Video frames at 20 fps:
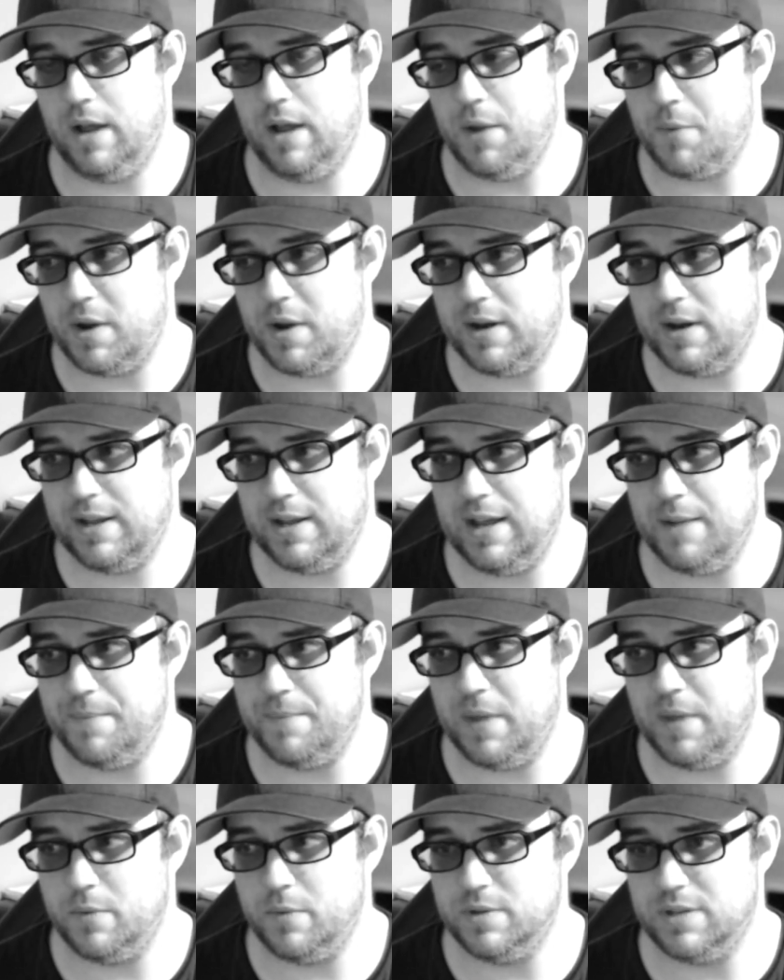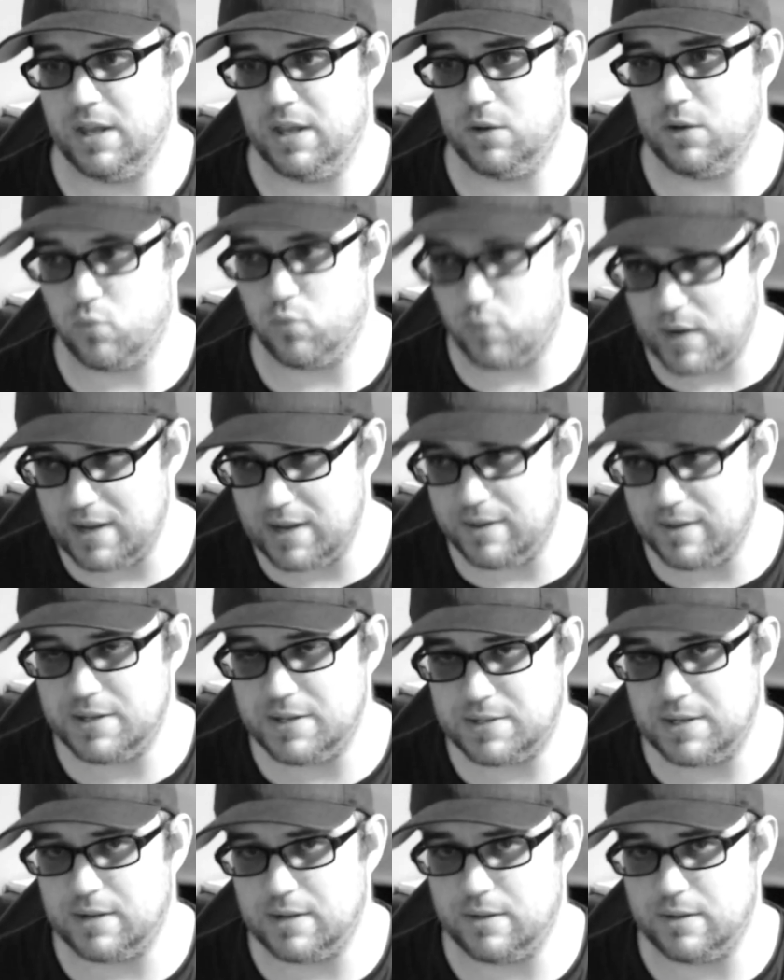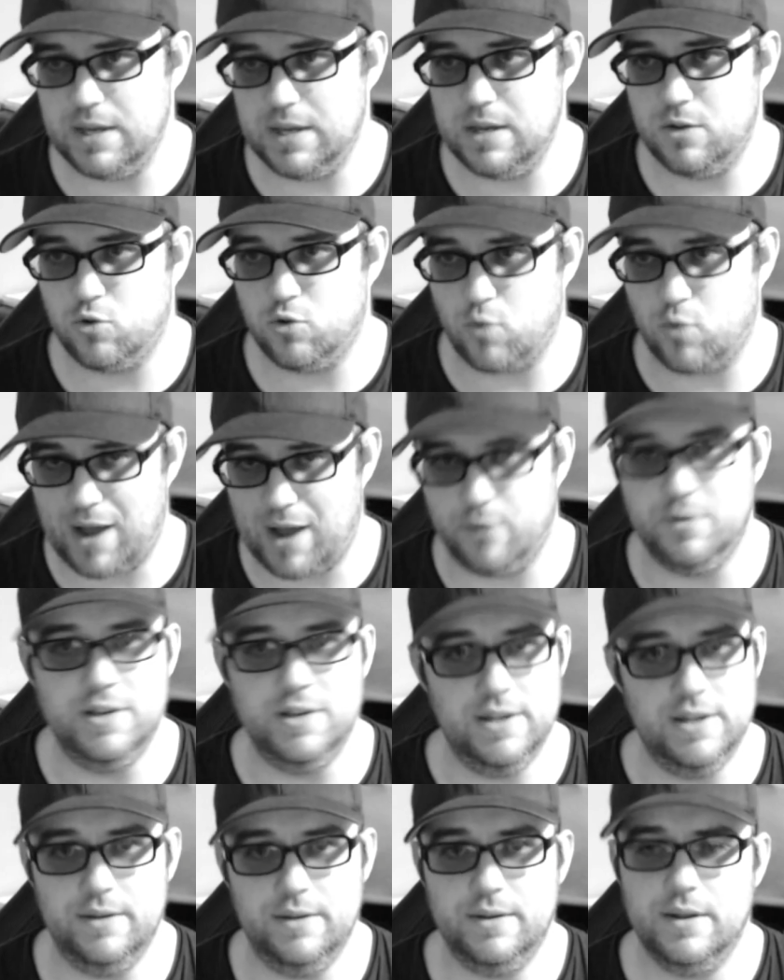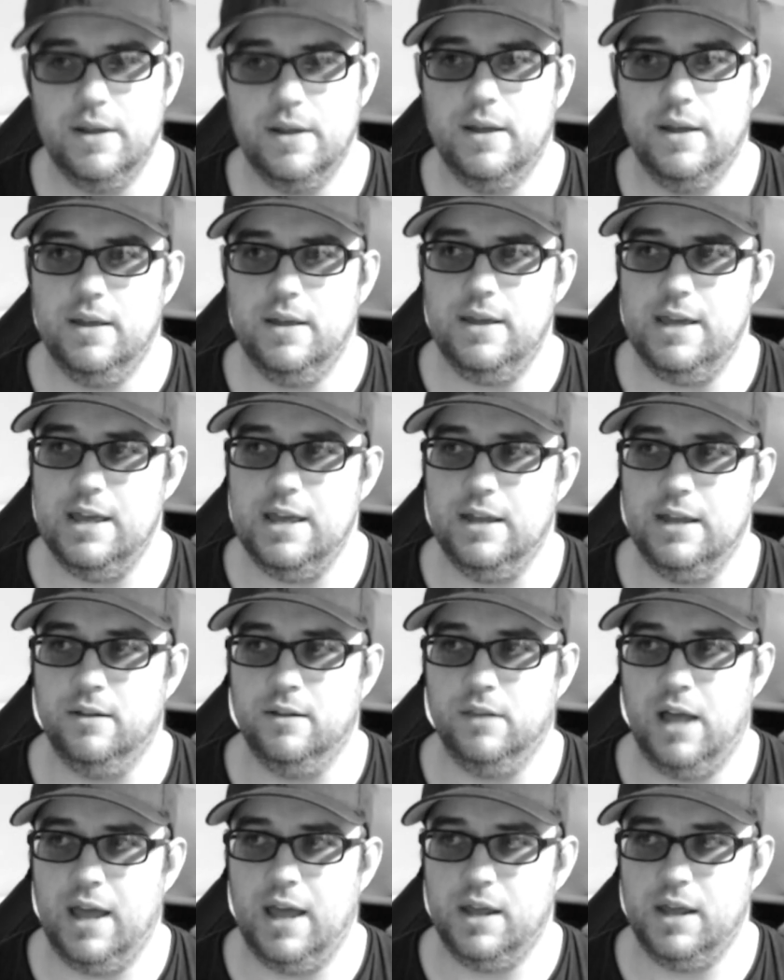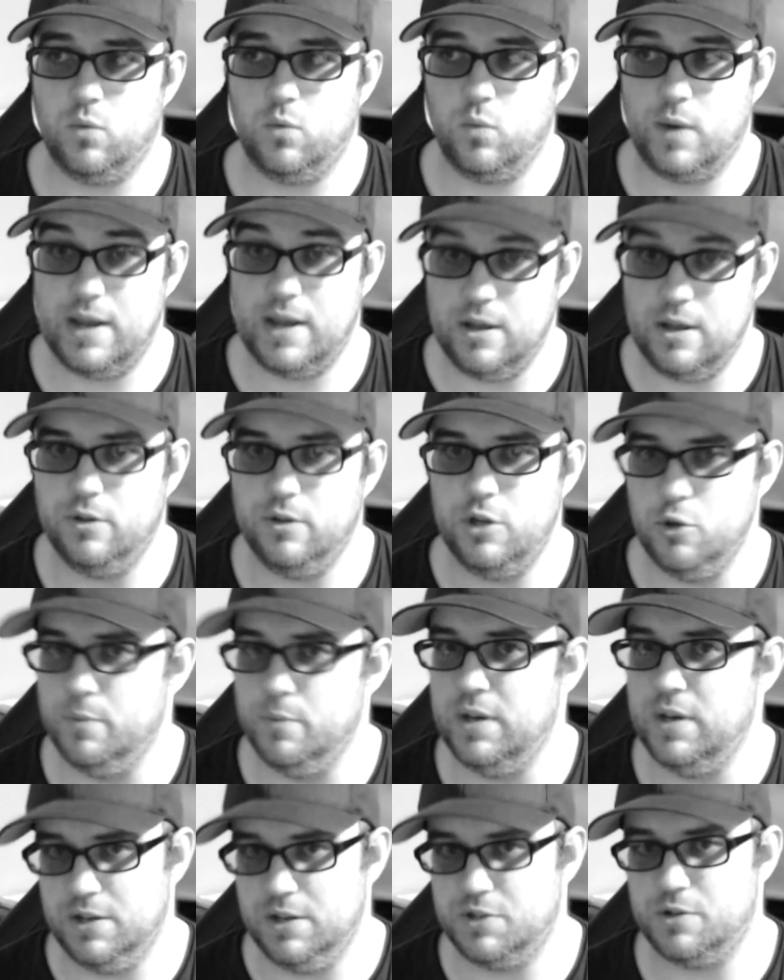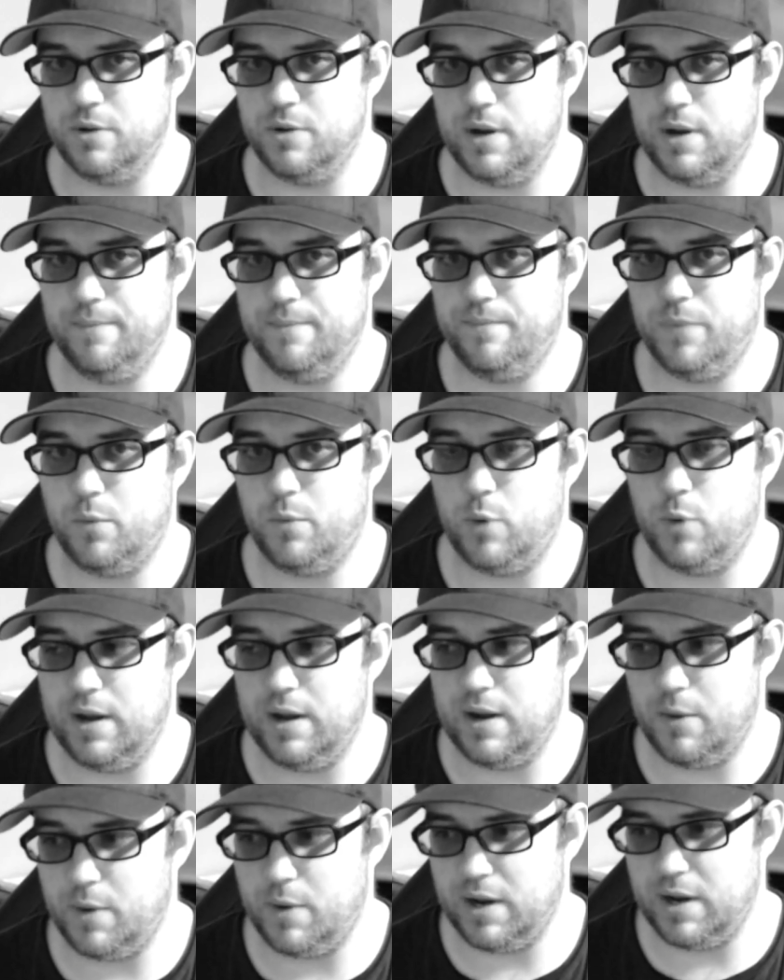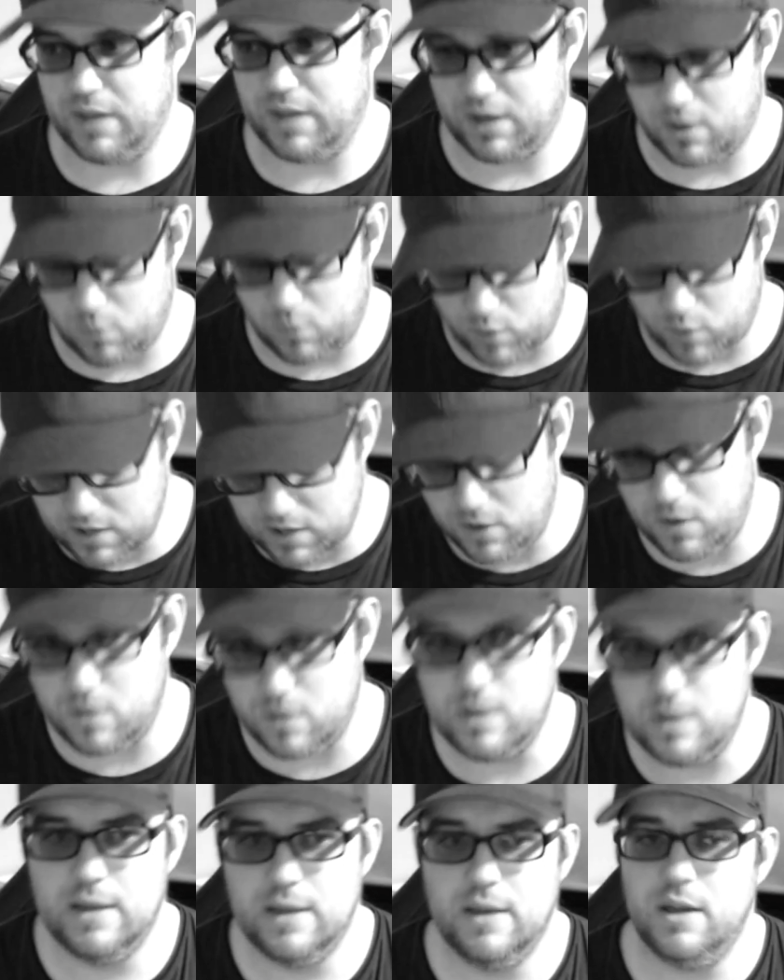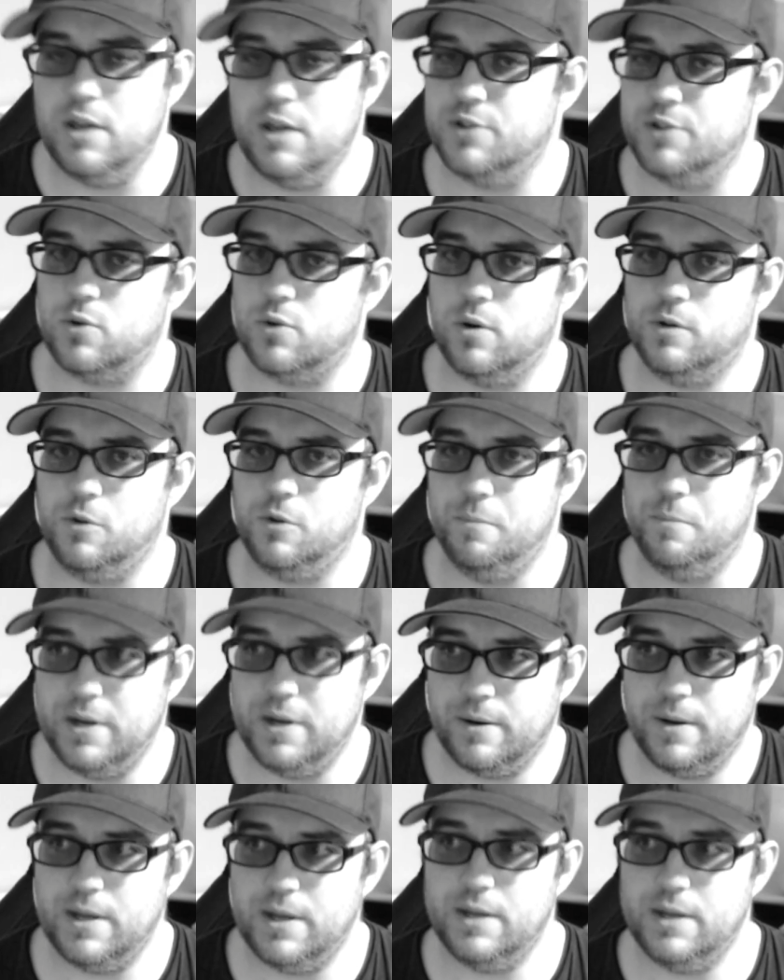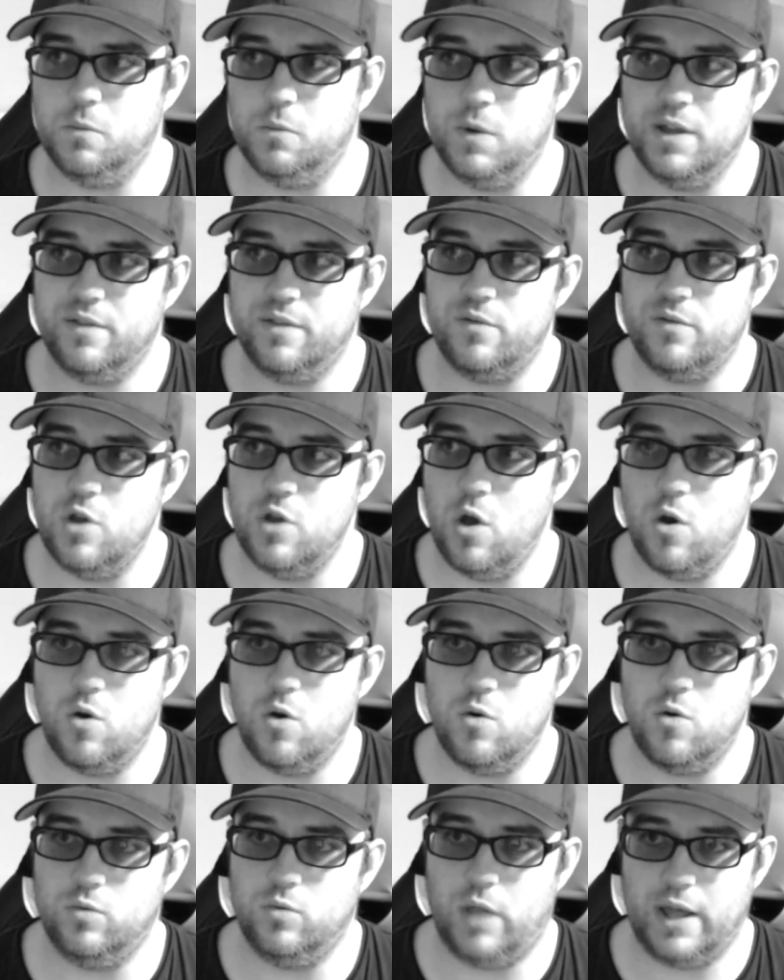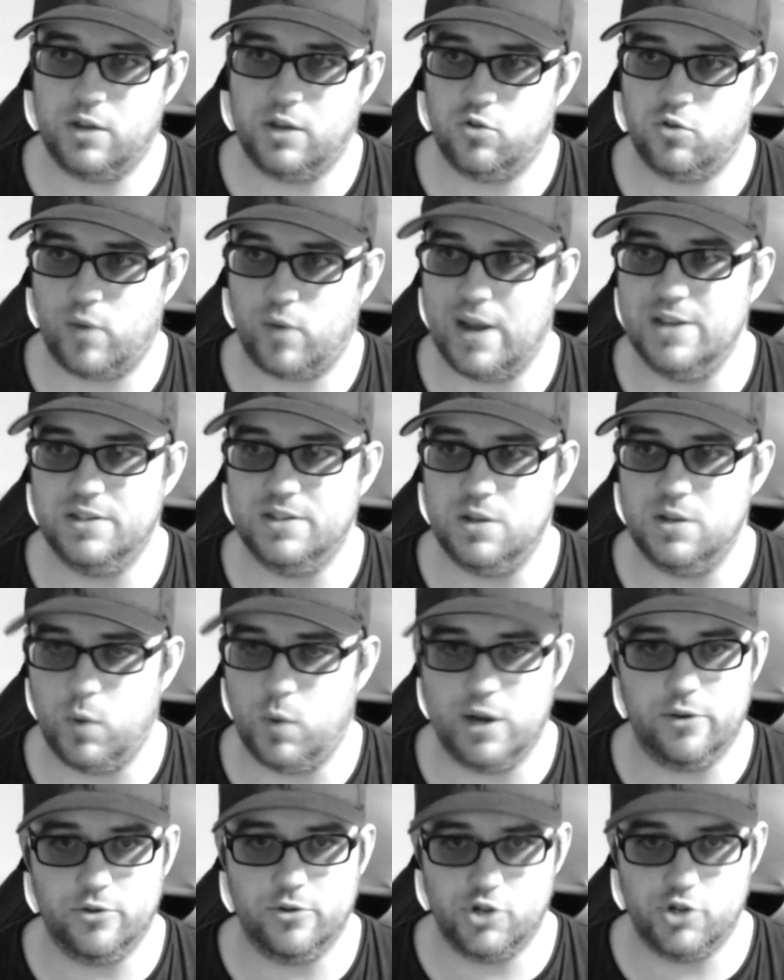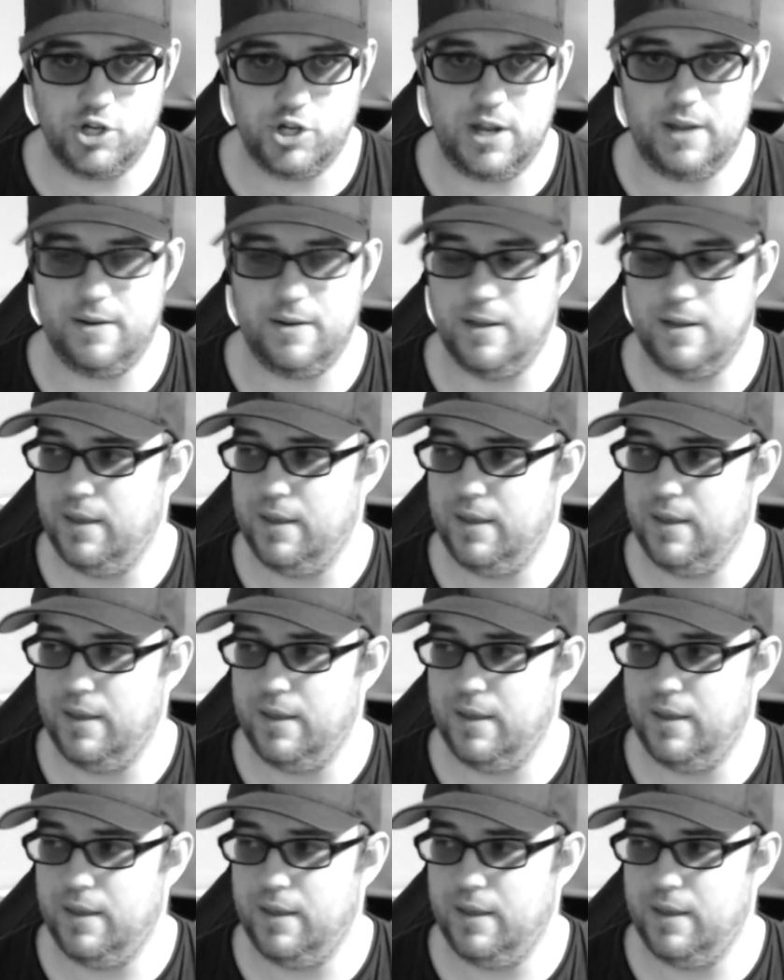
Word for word: I wanted a game that was like realistically grounded in like real human history, right? I wanted like a real historical period with no like crazy weird shit.